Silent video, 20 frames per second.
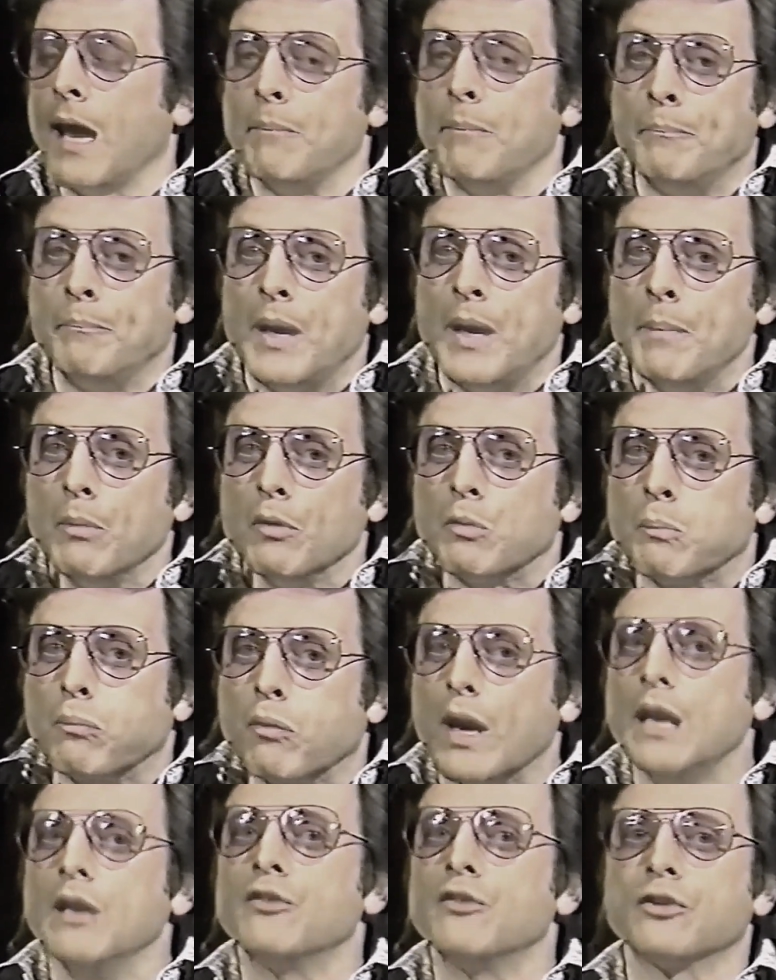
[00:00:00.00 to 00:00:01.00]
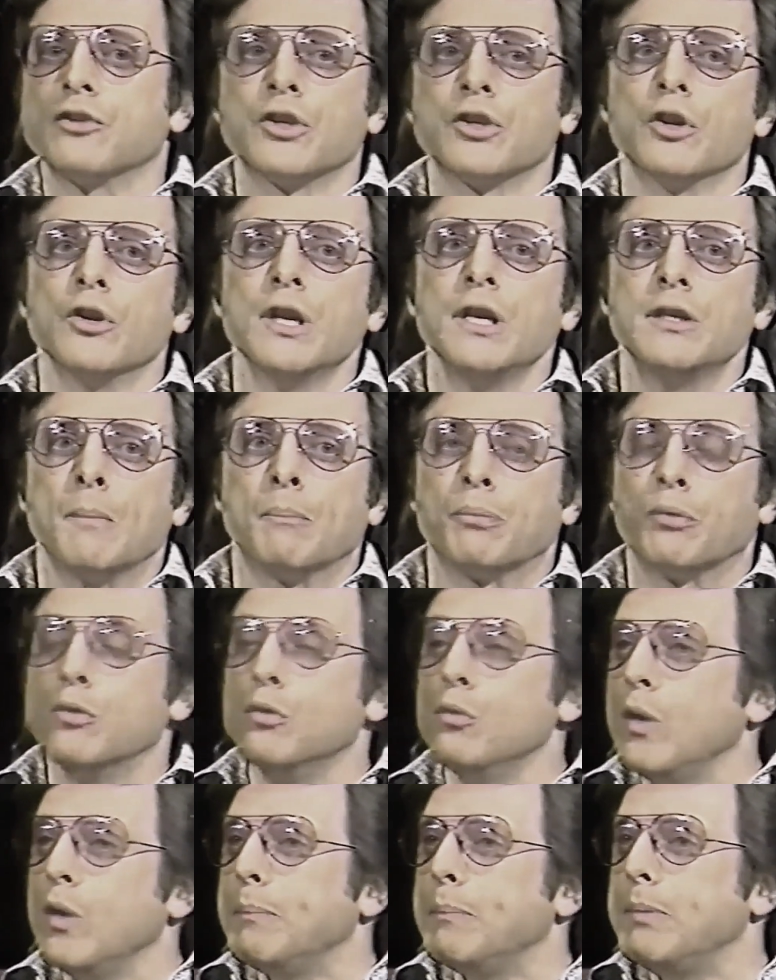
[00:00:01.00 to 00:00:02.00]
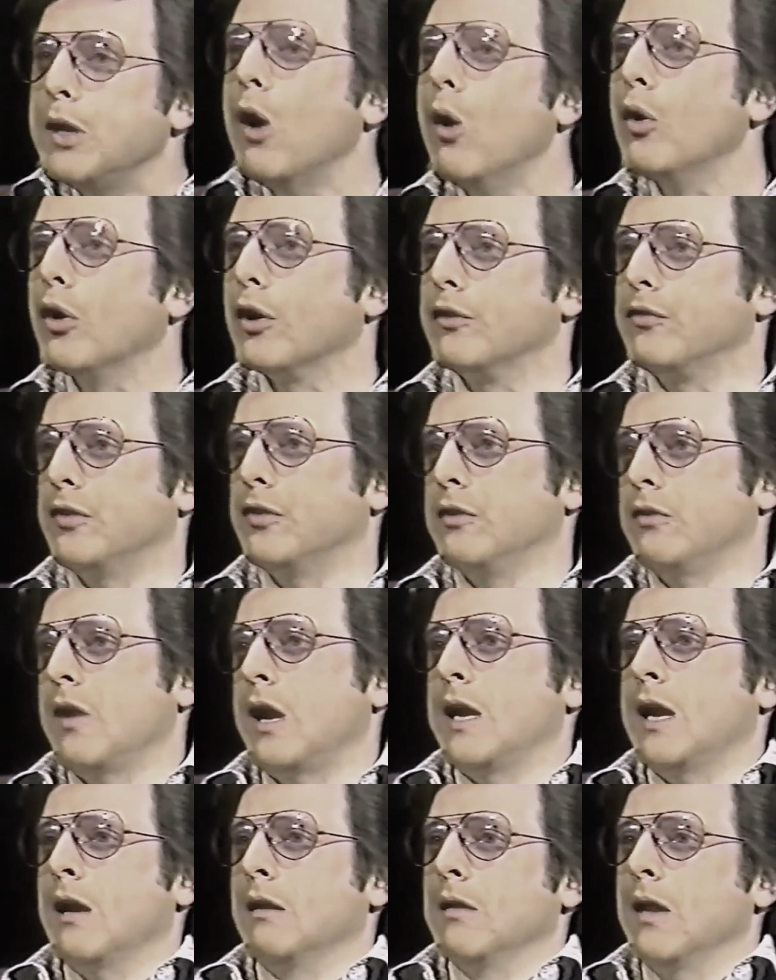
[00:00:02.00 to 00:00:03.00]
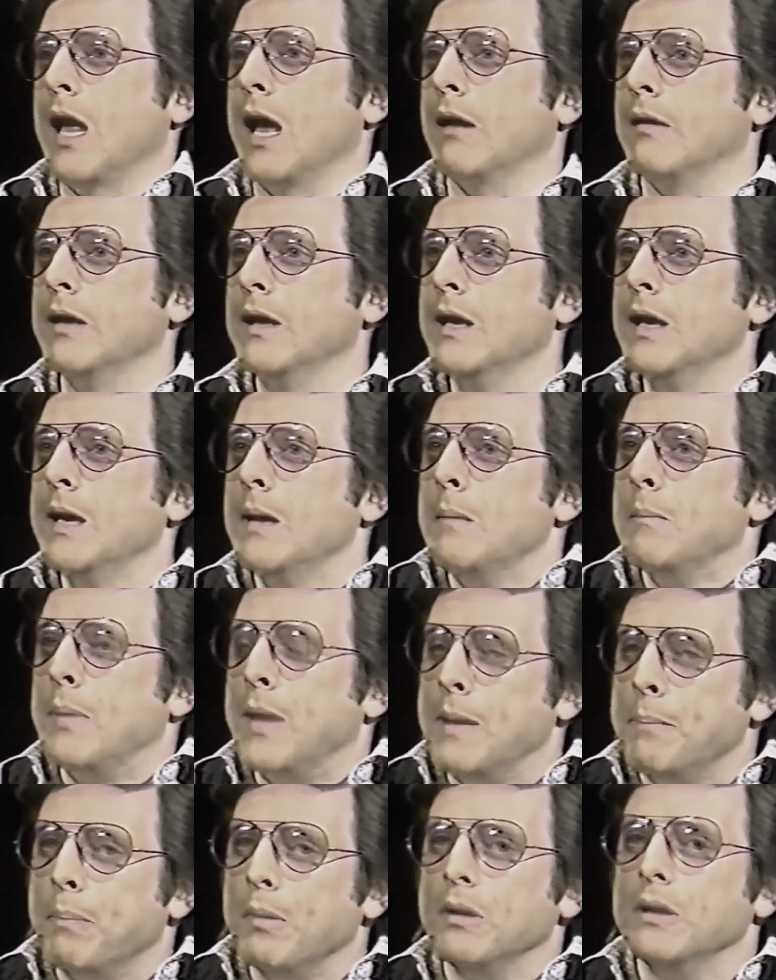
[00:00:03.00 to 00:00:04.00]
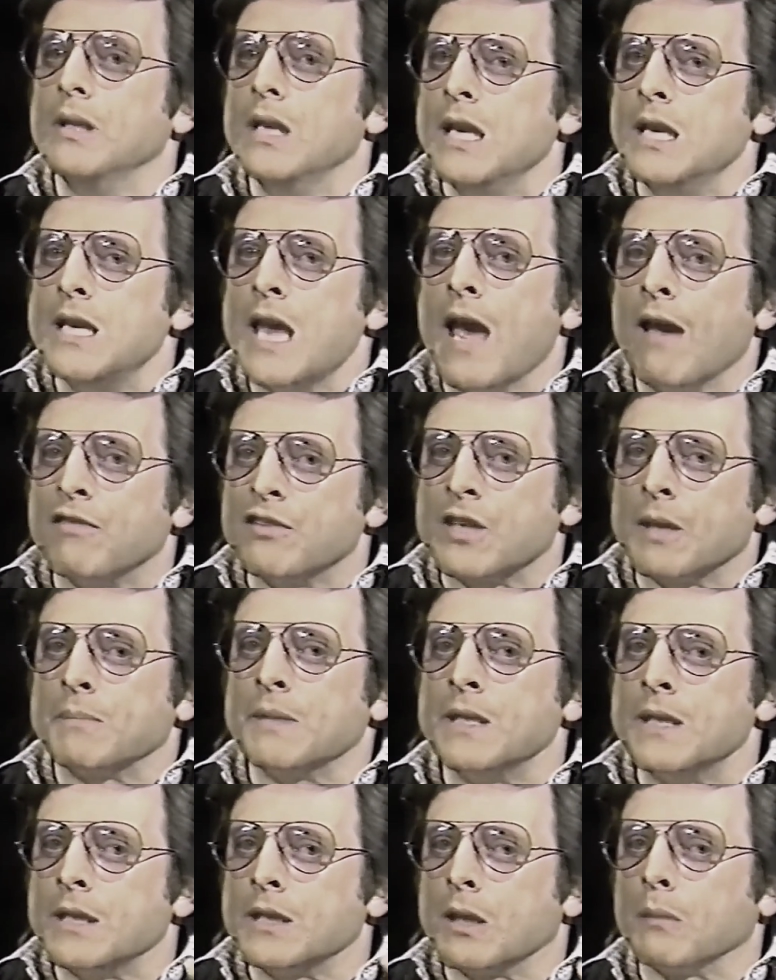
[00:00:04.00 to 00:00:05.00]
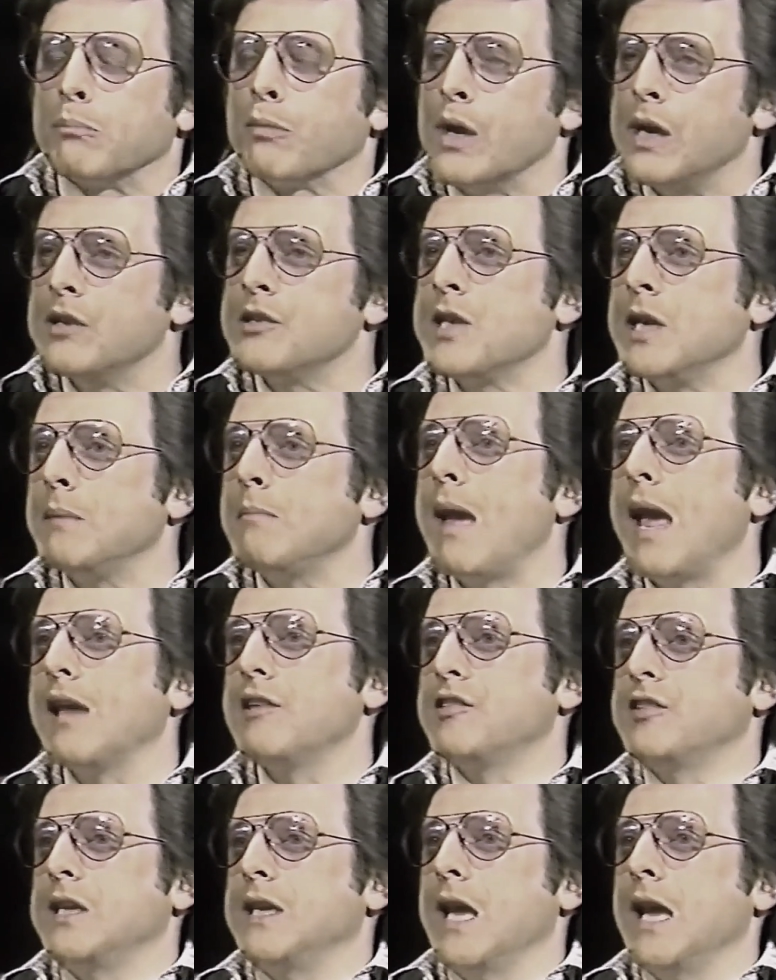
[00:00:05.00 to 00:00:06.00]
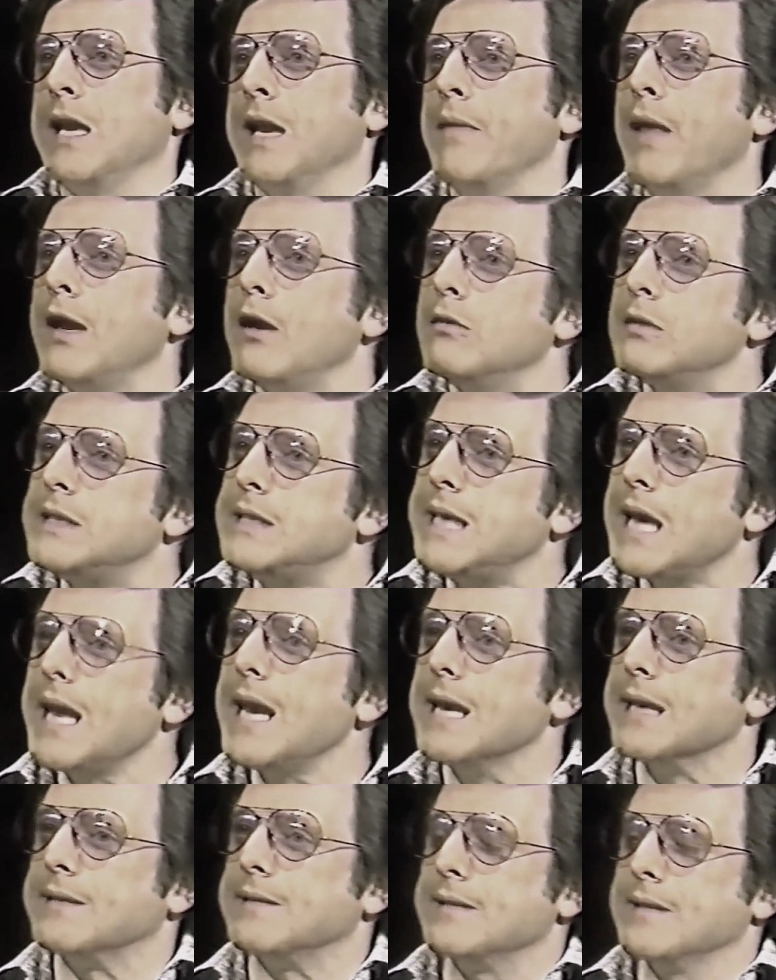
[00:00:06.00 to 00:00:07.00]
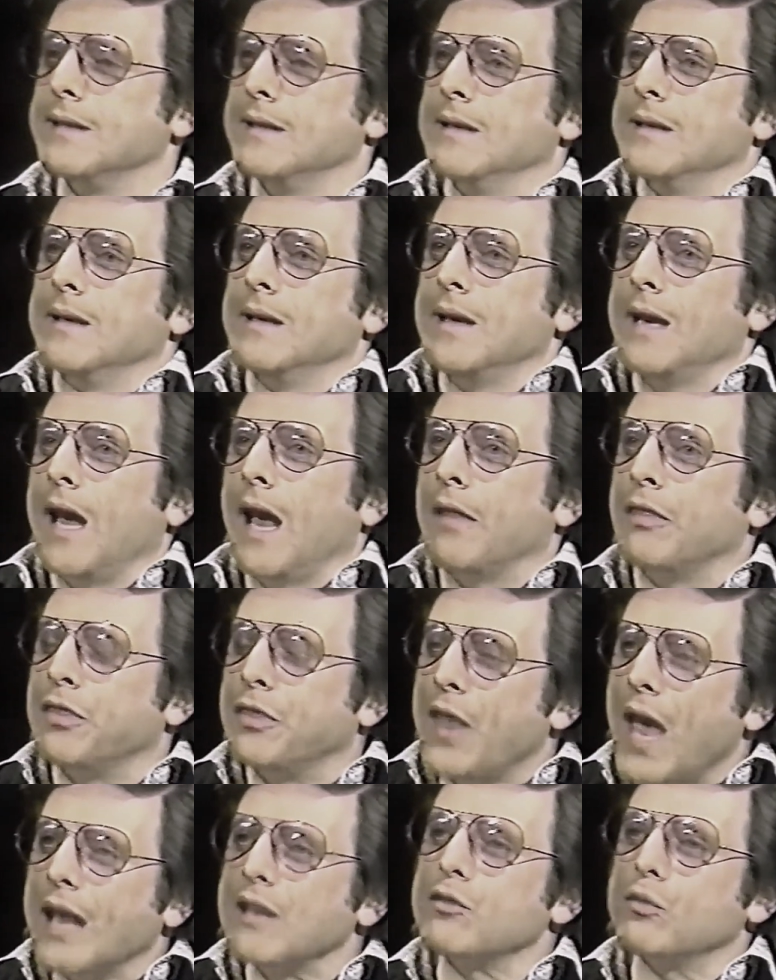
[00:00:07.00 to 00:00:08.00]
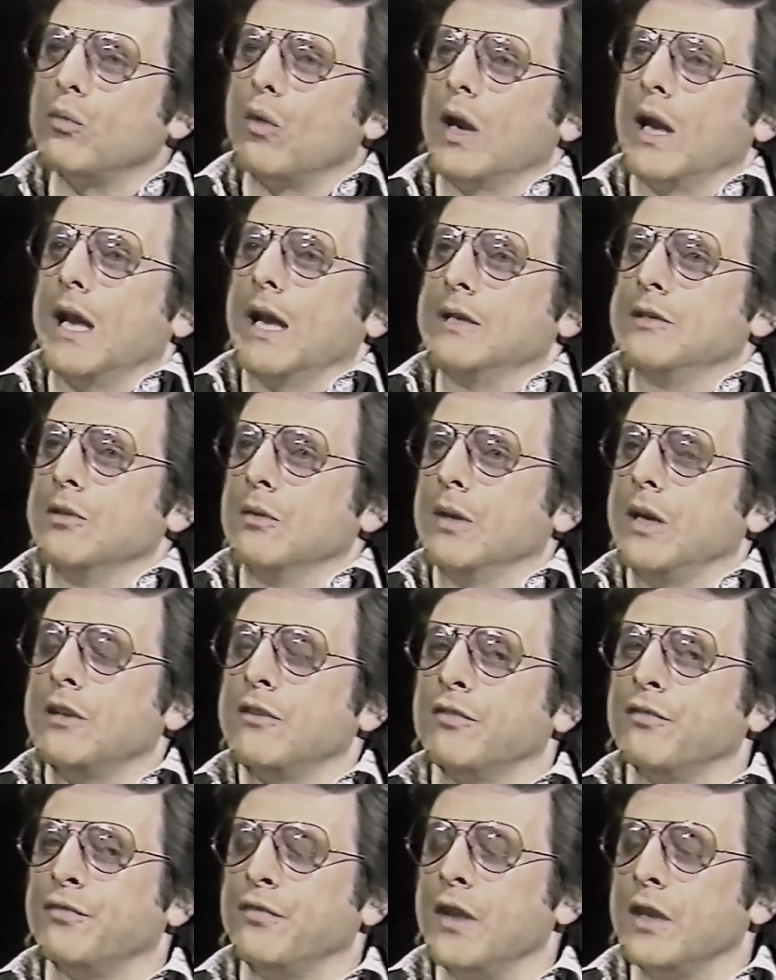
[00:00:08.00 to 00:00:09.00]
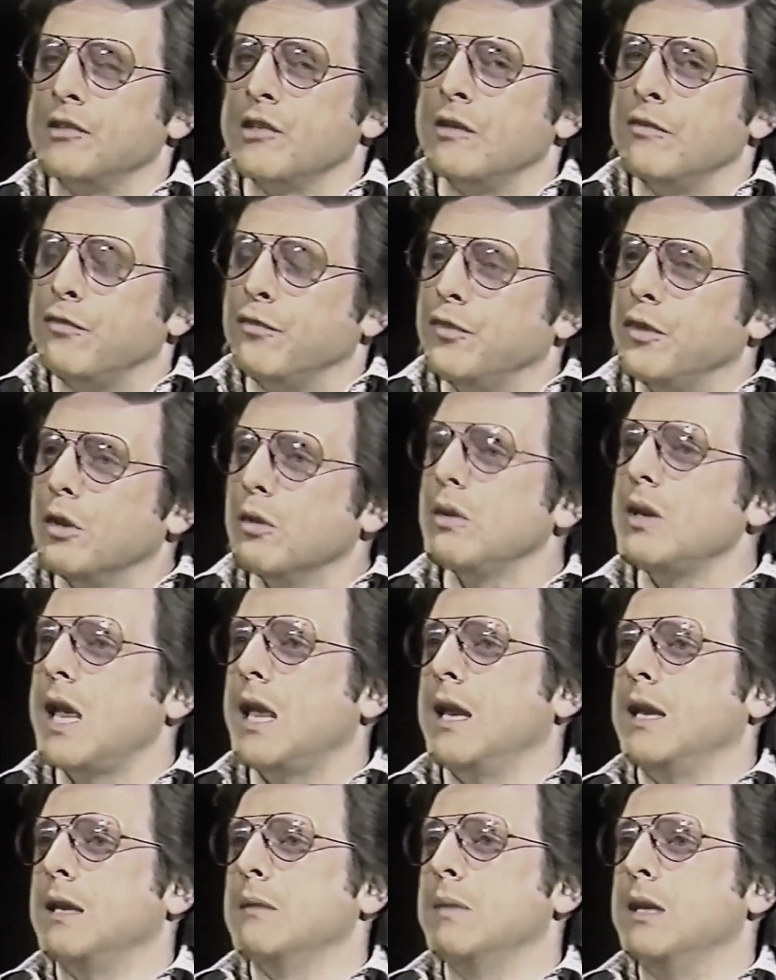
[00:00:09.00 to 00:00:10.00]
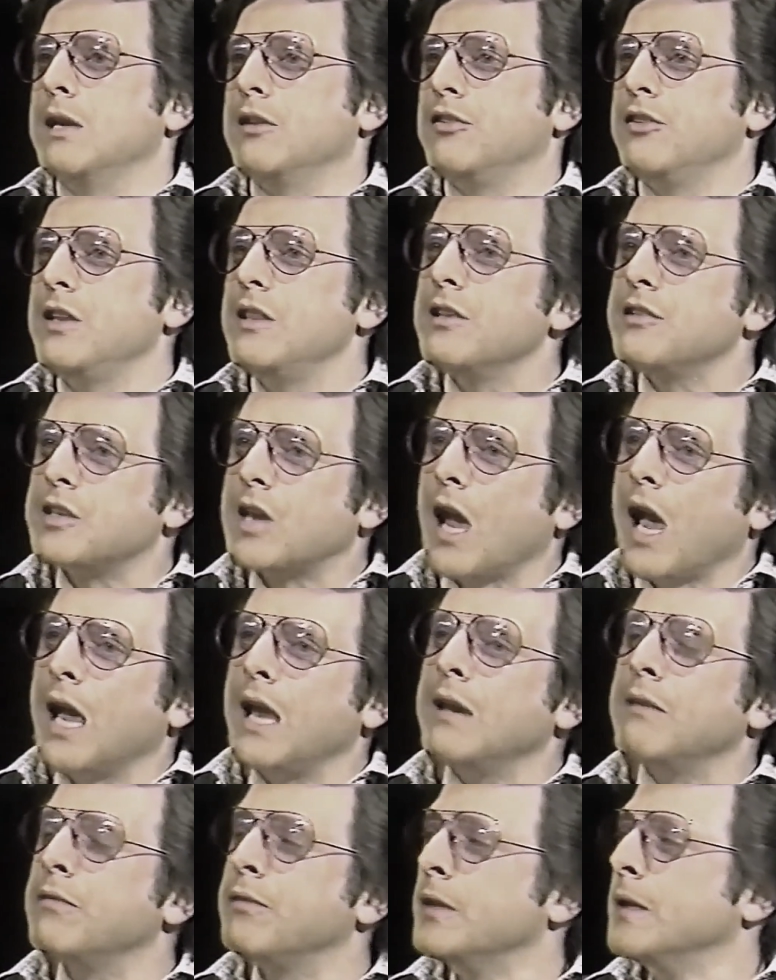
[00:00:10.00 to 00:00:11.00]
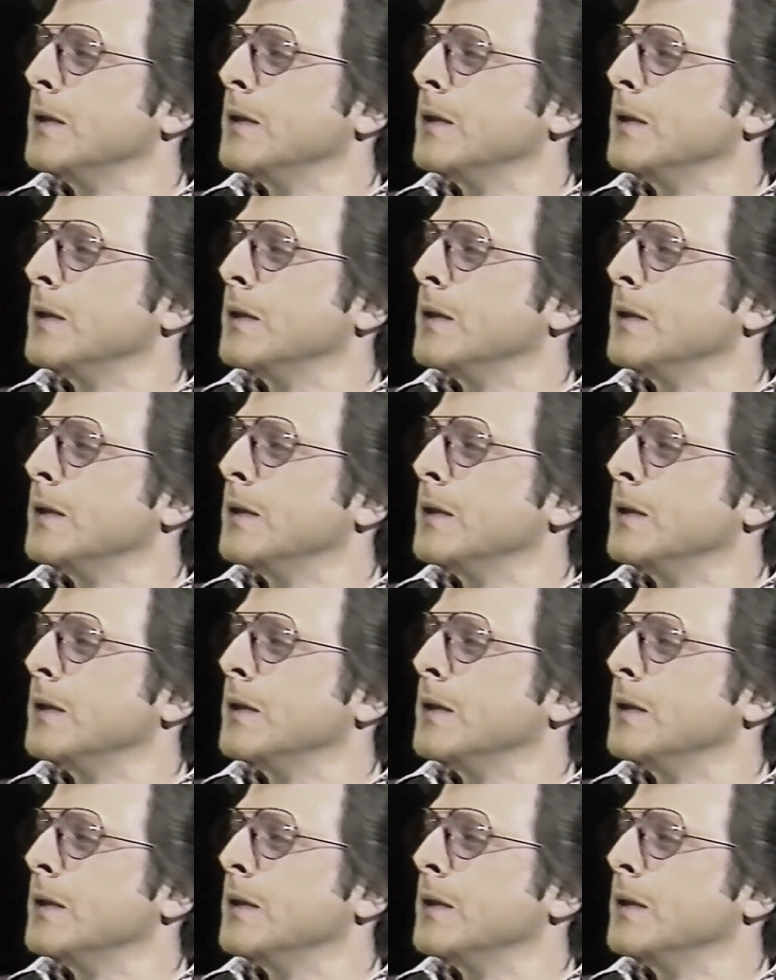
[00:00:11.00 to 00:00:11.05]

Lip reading: people's brains are turning to prune whip yogurt, for crying out loud. People need to have something that their brains can masticate, and they don't get it. And that's why I do it. It's infuriating to me to see this kind of